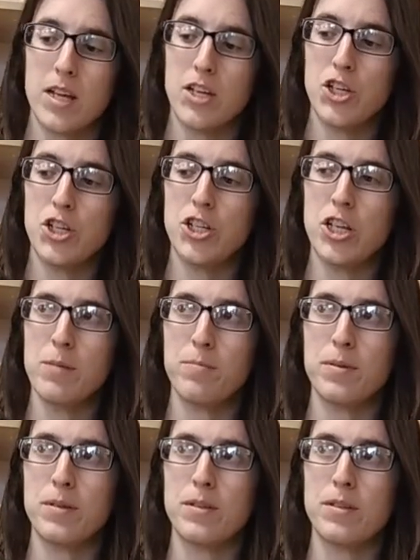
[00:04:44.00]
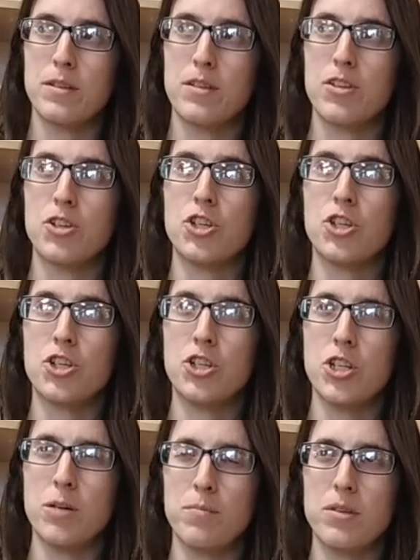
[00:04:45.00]
Ships. Does
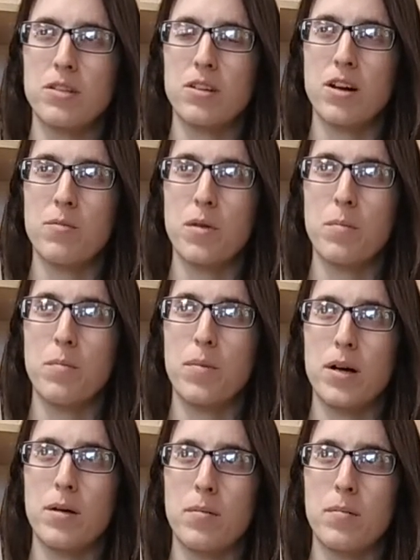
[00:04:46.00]
ships start with B?